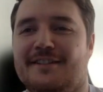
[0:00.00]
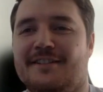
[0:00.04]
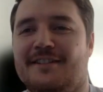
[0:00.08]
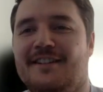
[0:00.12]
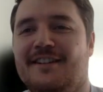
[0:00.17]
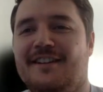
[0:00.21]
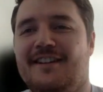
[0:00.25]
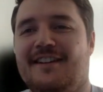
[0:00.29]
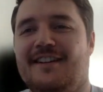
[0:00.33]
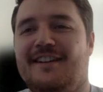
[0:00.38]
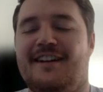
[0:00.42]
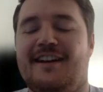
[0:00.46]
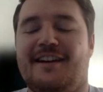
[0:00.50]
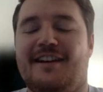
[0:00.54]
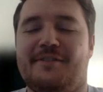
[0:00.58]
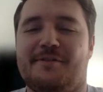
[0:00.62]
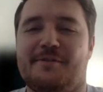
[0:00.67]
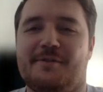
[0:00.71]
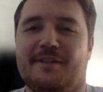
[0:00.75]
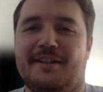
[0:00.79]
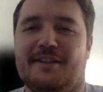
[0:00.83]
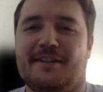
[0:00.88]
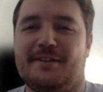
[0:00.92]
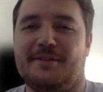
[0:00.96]
me
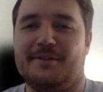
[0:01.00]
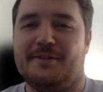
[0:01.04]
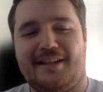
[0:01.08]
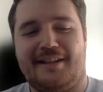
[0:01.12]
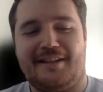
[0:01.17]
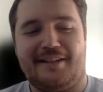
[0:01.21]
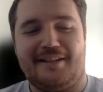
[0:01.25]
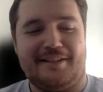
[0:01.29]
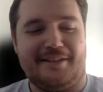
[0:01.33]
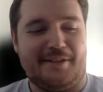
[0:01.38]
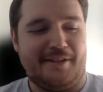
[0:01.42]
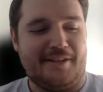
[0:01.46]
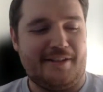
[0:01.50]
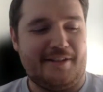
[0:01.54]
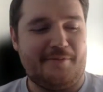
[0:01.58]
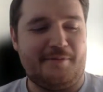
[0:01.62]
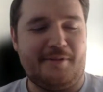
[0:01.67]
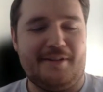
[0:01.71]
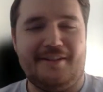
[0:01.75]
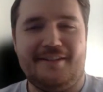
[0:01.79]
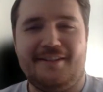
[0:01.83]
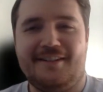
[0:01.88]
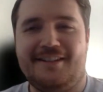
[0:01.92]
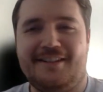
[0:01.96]
is settling on this
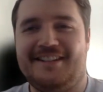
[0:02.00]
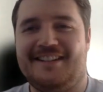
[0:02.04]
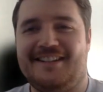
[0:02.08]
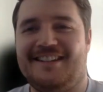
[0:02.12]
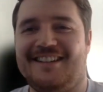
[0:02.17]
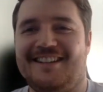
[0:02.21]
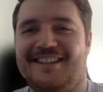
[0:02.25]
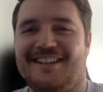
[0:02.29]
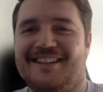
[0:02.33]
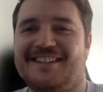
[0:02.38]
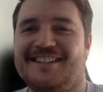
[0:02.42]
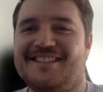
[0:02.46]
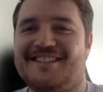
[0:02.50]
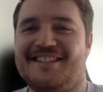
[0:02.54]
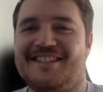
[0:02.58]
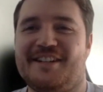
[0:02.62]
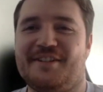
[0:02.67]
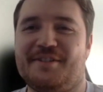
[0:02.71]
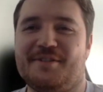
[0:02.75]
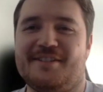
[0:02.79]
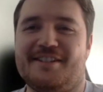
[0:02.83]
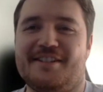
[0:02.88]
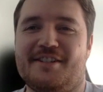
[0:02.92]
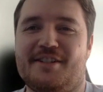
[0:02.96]
one.
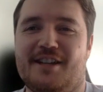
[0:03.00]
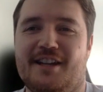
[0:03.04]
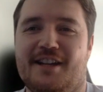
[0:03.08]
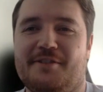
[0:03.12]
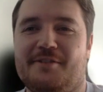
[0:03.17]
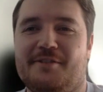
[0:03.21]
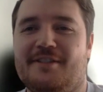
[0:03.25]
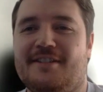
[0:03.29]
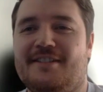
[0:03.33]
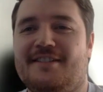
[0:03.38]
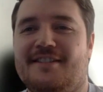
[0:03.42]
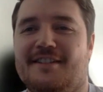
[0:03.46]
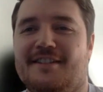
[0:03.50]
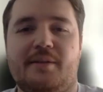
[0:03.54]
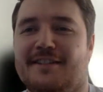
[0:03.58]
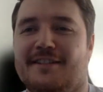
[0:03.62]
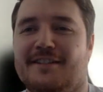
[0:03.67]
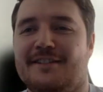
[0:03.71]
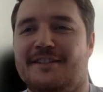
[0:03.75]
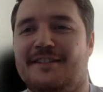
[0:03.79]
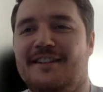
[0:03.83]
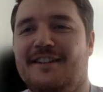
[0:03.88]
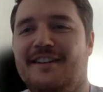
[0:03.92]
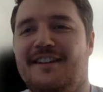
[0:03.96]
Settles in January, so
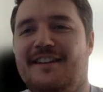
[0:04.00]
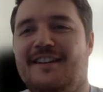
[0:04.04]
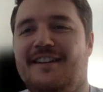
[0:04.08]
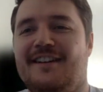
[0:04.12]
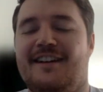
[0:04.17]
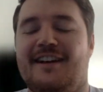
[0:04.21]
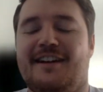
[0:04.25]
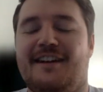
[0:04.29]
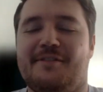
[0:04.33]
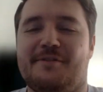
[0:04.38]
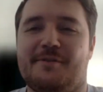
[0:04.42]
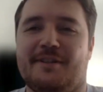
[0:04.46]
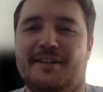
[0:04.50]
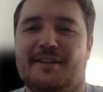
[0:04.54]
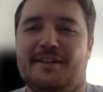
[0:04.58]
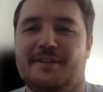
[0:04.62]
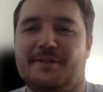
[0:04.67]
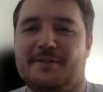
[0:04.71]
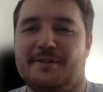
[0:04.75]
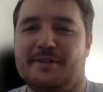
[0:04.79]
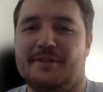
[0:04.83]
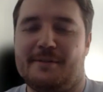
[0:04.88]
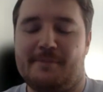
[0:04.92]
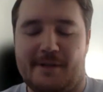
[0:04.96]
I haven't really
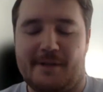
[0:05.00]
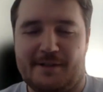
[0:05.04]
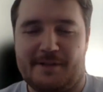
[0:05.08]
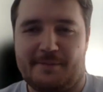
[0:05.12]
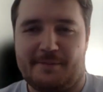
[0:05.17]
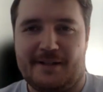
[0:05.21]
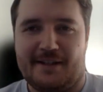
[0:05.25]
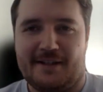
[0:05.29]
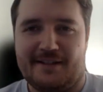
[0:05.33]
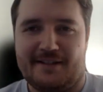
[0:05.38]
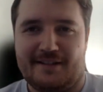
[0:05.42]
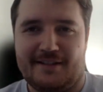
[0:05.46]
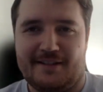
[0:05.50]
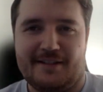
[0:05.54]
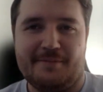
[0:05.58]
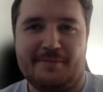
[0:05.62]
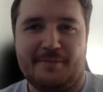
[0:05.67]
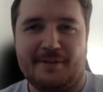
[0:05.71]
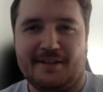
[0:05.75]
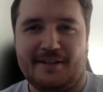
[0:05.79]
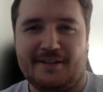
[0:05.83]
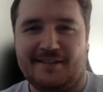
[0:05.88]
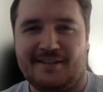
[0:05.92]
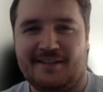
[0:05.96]
thought that much past there.
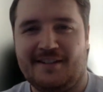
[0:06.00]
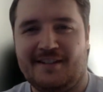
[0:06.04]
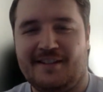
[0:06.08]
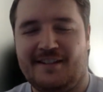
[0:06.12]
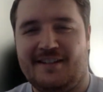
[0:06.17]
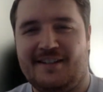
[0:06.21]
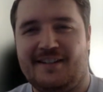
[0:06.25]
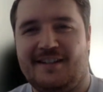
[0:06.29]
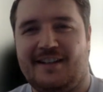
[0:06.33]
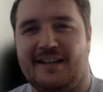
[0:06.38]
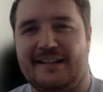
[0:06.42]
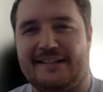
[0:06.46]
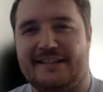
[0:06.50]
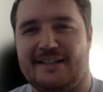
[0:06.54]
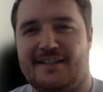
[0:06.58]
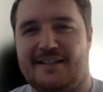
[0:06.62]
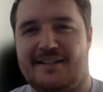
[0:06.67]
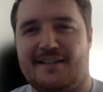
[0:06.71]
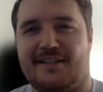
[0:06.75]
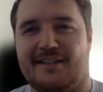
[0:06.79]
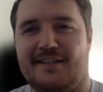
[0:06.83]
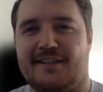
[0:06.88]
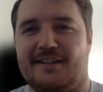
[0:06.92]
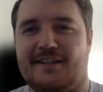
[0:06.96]
But as I
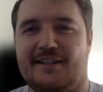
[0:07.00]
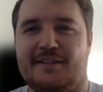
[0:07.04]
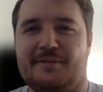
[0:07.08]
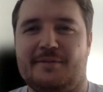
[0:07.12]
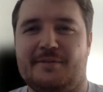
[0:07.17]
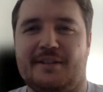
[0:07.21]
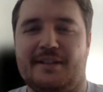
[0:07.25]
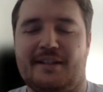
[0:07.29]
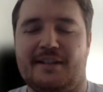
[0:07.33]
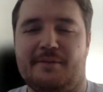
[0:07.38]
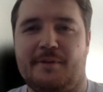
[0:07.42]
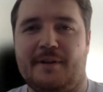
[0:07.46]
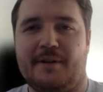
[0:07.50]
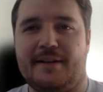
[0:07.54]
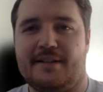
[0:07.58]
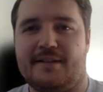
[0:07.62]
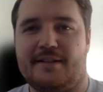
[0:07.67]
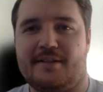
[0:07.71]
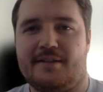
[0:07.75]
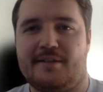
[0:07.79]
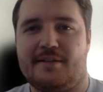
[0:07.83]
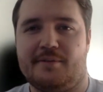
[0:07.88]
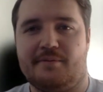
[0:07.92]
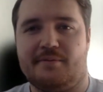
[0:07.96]
said, I kind of want to get 1
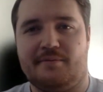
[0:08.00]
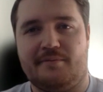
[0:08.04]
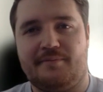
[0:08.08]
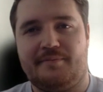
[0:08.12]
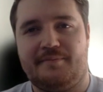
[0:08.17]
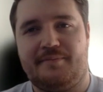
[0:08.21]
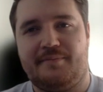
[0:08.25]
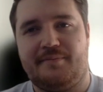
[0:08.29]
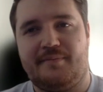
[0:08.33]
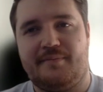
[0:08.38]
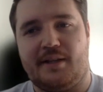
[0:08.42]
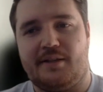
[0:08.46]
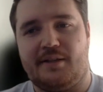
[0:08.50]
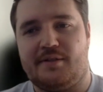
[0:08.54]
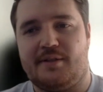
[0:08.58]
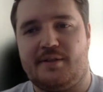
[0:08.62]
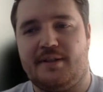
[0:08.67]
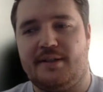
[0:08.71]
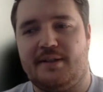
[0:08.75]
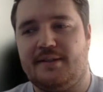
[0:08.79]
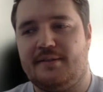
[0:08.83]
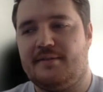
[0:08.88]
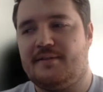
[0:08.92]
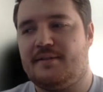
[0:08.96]
to 2 each
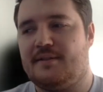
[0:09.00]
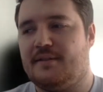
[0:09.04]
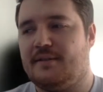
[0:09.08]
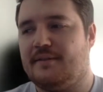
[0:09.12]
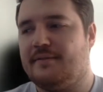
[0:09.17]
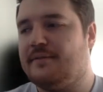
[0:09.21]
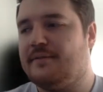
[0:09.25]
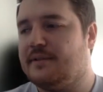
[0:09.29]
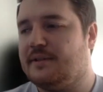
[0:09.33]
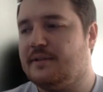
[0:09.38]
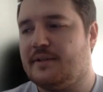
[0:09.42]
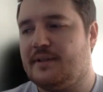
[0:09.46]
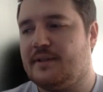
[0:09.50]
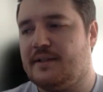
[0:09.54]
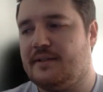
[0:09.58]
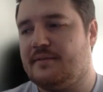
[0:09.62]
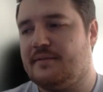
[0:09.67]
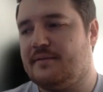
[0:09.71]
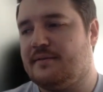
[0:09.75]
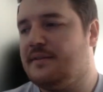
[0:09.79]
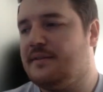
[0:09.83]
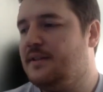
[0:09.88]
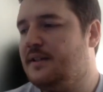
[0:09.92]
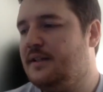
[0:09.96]
year. So if we're
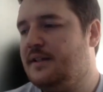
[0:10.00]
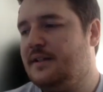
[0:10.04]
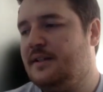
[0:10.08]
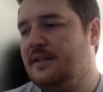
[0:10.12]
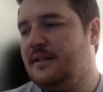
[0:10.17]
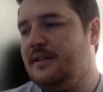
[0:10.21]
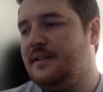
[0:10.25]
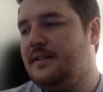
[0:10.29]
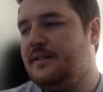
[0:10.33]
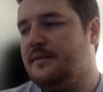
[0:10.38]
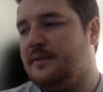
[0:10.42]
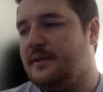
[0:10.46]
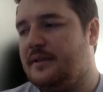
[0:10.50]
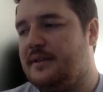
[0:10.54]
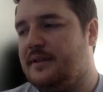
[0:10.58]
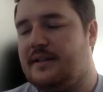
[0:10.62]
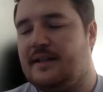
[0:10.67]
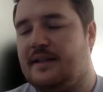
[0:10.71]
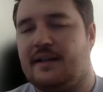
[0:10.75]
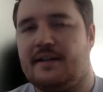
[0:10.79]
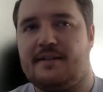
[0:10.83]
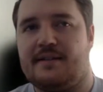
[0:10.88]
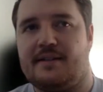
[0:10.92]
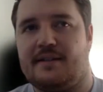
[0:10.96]
looking the
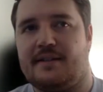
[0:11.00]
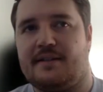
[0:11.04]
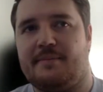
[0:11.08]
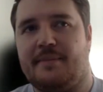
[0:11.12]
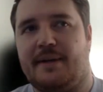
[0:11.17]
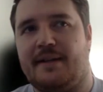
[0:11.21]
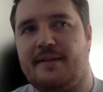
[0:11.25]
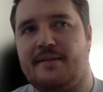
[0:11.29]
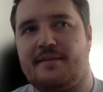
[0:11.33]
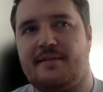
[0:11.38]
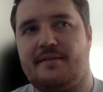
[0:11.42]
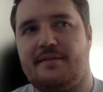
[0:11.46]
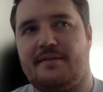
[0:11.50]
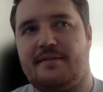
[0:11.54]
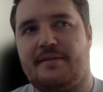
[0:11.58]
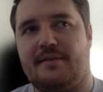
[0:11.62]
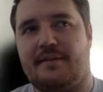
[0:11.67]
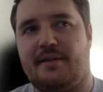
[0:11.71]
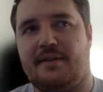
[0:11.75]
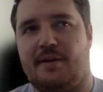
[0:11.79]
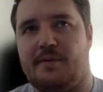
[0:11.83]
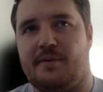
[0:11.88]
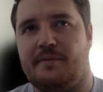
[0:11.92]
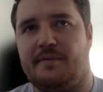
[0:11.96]
next 6 months,
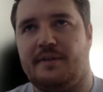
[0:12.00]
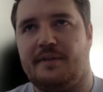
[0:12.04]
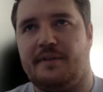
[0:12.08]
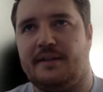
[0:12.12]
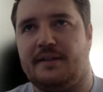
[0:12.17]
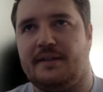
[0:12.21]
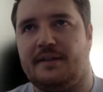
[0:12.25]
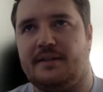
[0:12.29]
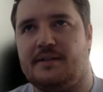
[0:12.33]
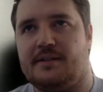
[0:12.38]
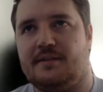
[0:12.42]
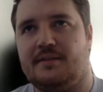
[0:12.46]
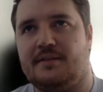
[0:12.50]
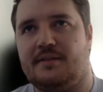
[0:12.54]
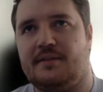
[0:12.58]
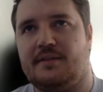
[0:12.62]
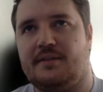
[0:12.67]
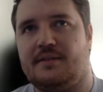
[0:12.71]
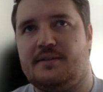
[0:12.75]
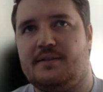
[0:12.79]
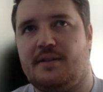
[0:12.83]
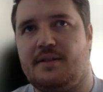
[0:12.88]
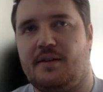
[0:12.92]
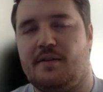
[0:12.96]
hopefully
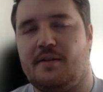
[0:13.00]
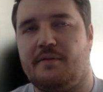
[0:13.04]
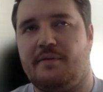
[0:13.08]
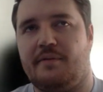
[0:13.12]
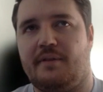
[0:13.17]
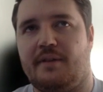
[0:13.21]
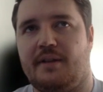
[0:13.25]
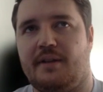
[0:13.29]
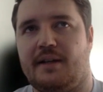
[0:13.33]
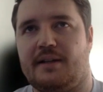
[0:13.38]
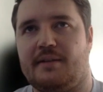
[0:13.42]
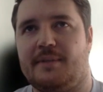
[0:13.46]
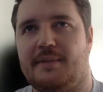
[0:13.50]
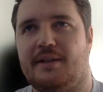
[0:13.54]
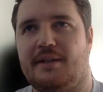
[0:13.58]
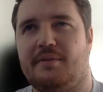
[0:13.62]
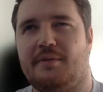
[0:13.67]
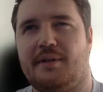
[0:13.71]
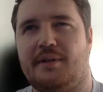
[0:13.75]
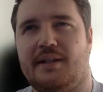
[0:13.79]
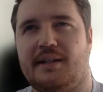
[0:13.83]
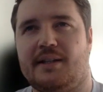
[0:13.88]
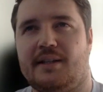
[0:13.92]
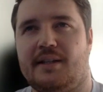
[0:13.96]
I can be
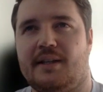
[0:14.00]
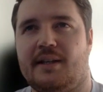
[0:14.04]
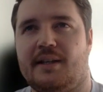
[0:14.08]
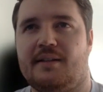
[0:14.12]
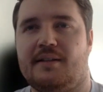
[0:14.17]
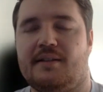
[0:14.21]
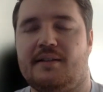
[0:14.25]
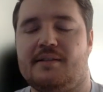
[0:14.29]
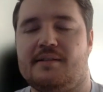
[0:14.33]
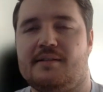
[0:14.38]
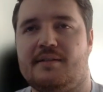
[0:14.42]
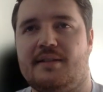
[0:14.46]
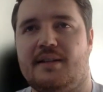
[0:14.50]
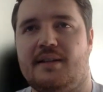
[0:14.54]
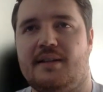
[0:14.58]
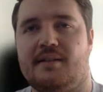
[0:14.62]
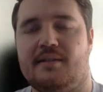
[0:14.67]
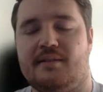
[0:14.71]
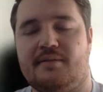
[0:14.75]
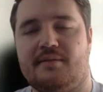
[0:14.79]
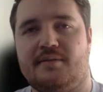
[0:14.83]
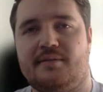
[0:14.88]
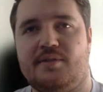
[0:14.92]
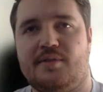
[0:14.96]
looking again in
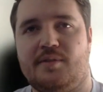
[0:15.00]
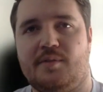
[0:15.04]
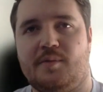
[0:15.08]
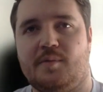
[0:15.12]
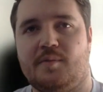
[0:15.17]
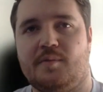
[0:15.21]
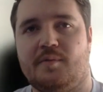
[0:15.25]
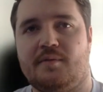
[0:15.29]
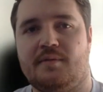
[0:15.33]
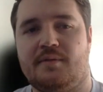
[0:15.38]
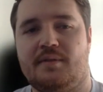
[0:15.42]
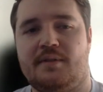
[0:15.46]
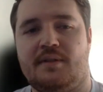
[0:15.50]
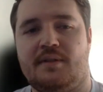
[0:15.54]
say June,